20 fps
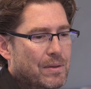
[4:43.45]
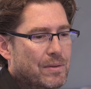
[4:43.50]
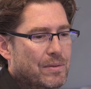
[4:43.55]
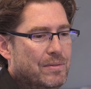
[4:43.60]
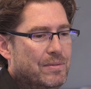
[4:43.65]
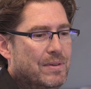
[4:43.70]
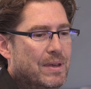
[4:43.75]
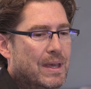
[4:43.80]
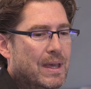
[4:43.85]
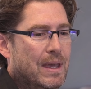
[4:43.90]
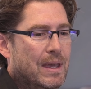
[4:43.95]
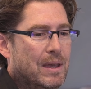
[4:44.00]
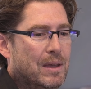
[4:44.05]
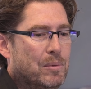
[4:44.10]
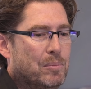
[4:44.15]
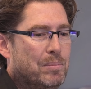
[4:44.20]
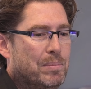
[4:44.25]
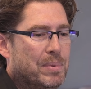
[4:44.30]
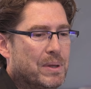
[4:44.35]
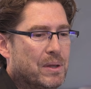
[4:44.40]

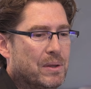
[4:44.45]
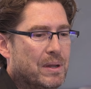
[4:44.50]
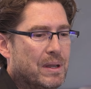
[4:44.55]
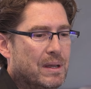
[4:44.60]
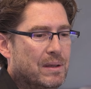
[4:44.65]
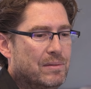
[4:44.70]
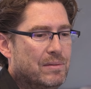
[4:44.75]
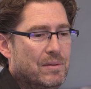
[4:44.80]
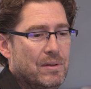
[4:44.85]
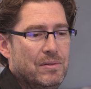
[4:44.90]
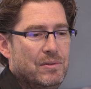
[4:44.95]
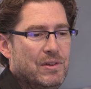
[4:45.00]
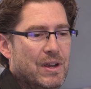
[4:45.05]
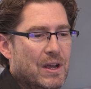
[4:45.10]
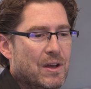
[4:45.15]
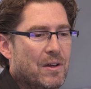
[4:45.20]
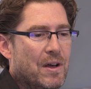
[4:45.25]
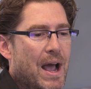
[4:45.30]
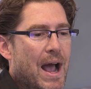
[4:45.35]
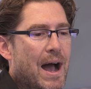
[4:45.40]
seeing buildings, the
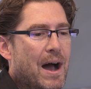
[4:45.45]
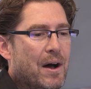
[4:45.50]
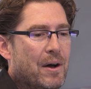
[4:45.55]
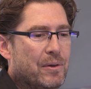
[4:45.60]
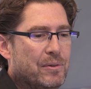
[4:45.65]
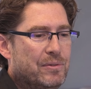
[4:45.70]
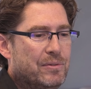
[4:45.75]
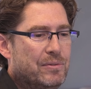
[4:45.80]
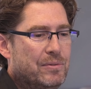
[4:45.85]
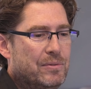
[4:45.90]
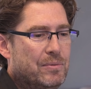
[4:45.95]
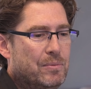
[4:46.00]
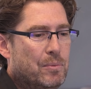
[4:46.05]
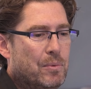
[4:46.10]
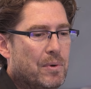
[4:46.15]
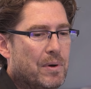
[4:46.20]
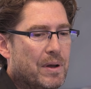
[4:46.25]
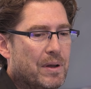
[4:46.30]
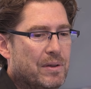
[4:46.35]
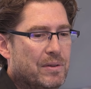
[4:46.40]
jailhouse
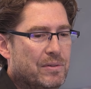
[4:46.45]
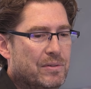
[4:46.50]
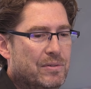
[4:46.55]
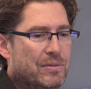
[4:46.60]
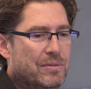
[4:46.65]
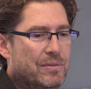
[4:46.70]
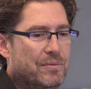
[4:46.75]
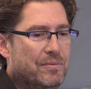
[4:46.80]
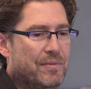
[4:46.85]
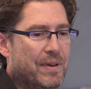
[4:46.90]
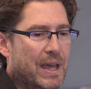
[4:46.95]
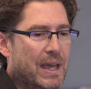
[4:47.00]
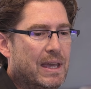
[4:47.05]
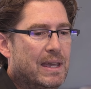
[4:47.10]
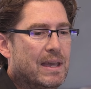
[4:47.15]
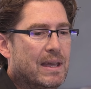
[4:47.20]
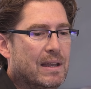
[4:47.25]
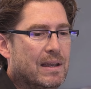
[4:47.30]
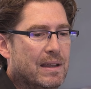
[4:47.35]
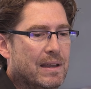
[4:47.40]
was
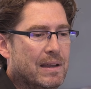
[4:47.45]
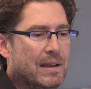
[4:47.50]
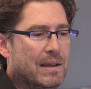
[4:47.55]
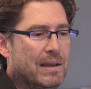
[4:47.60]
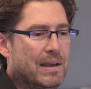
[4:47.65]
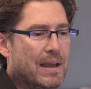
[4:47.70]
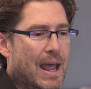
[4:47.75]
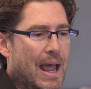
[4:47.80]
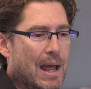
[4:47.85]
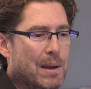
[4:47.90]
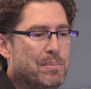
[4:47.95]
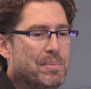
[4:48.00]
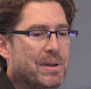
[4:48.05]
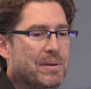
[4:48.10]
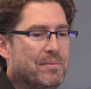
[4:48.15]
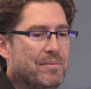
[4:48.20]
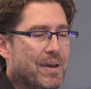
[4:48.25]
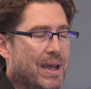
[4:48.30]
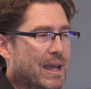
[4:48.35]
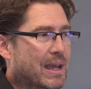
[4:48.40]
vacant and had
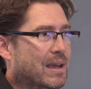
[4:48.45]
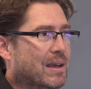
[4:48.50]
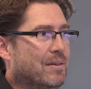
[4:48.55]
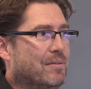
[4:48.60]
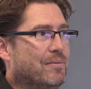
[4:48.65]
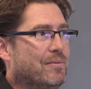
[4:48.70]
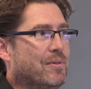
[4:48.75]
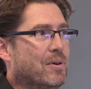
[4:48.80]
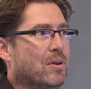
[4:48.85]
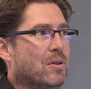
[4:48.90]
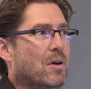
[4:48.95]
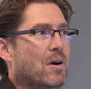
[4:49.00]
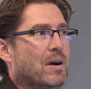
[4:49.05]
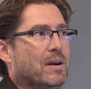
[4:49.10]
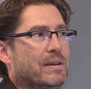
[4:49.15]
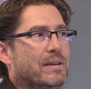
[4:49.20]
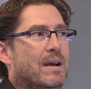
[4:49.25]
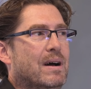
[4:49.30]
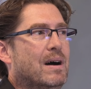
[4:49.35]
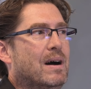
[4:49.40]
been vacant for a
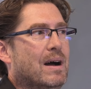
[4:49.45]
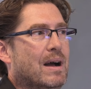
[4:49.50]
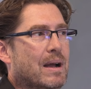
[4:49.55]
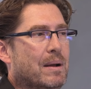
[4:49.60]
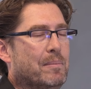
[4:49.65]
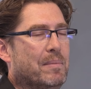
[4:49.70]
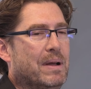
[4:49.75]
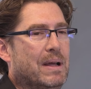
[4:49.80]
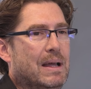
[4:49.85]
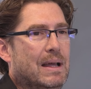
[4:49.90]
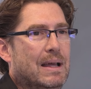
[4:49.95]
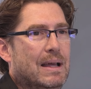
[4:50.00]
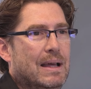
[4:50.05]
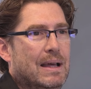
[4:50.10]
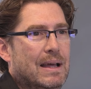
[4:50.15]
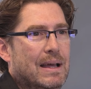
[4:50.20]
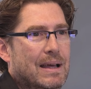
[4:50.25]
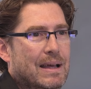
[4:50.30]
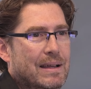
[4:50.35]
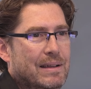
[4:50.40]
long time
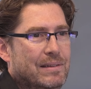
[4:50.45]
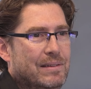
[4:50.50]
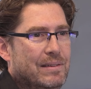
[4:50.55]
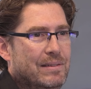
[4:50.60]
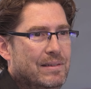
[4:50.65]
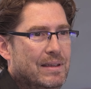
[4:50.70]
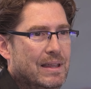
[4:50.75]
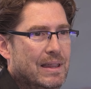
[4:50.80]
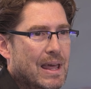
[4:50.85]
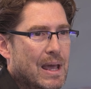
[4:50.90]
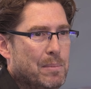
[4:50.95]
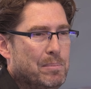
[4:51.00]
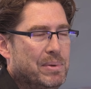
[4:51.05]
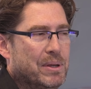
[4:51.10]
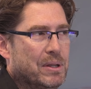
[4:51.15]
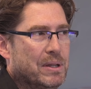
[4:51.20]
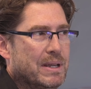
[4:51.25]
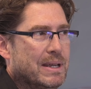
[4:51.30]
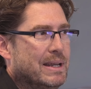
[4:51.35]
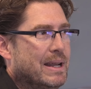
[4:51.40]
to see that
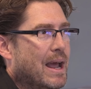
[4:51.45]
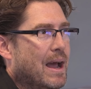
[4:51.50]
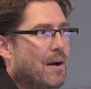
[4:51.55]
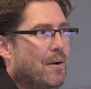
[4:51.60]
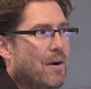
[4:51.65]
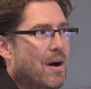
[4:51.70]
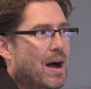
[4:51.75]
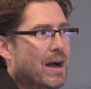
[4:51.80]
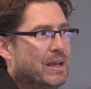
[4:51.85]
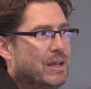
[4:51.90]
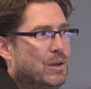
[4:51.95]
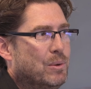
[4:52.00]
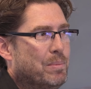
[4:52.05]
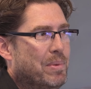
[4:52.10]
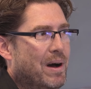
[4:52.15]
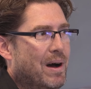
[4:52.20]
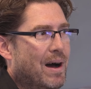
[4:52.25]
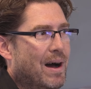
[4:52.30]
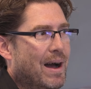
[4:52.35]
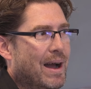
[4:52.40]
building now
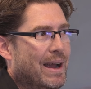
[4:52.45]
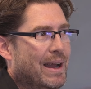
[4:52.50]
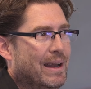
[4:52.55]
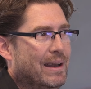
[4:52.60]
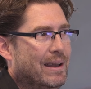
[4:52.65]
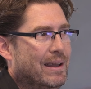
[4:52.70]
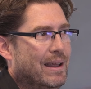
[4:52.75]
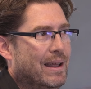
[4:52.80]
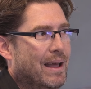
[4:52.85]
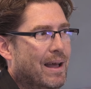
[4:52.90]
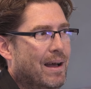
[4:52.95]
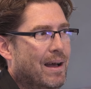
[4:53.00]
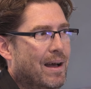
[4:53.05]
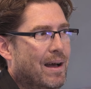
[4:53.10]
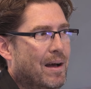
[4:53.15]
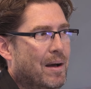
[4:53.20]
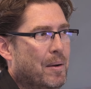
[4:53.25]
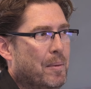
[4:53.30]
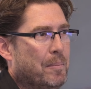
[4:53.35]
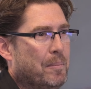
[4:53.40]
occupied.
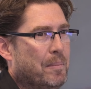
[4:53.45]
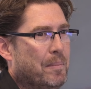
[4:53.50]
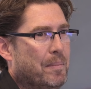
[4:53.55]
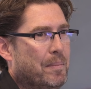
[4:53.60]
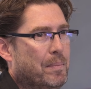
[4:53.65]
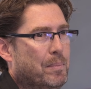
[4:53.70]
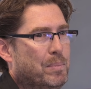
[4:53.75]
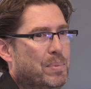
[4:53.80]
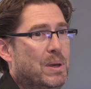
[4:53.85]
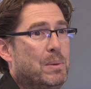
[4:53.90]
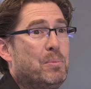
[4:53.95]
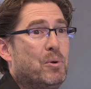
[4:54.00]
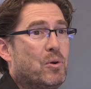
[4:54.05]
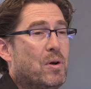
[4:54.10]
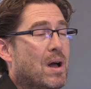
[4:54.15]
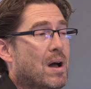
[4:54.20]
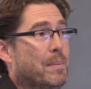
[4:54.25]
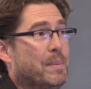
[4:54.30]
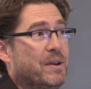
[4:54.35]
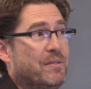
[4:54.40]
Um, people
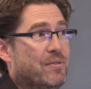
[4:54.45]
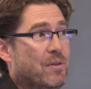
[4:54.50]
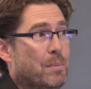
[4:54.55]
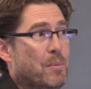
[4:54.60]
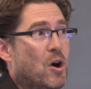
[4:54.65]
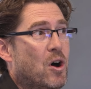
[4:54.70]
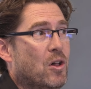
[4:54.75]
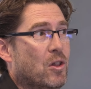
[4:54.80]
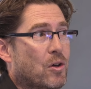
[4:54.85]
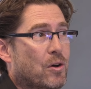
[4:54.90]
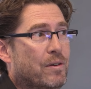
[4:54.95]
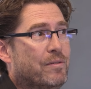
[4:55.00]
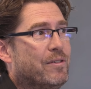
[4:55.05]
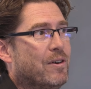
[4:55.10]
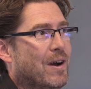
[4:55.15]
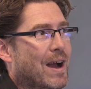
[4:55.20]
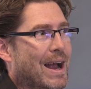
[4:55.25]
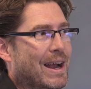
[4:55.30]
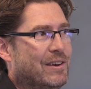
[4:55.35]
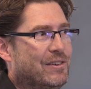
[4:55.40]
coming from all
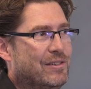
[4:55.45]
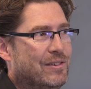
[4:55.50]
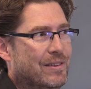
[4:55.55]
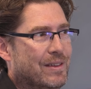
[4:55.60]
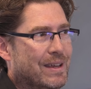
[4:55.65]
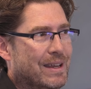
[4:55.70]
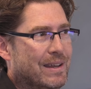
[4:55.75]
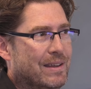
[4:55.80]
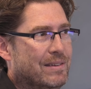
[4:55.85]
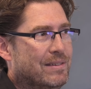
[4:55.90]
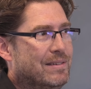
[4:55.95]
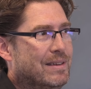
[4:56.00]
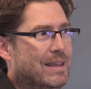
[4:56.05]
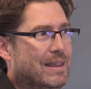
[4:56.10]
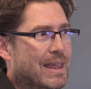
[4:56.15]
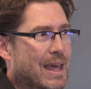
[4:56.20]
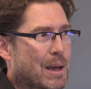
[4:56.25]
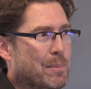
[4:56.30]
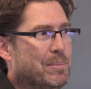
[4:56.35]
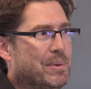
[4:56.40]
over actually to
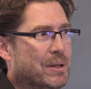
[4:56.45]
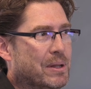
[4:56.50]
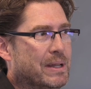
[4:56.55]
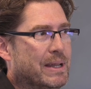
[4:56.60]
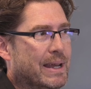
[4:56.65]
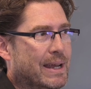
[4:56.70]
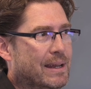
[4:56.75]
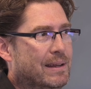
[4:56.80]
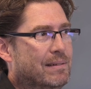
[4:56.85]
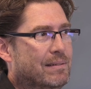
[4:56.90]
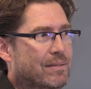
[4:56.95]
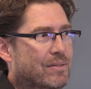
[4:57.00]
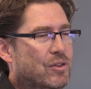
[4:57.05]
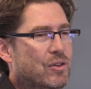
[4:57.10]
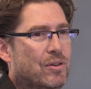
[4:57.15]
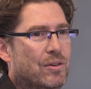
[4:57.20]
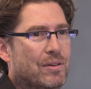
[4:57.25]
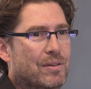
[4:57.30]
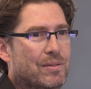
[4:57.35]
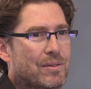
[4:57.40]
see that building,
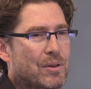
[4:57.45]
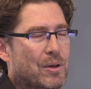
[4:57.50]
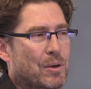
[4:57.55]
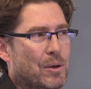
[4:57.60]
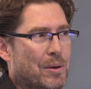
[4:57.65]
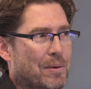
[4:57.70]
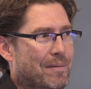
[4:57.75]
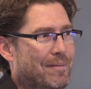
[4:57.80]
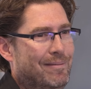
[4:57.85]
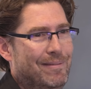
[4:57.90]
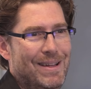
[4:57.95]
to, to,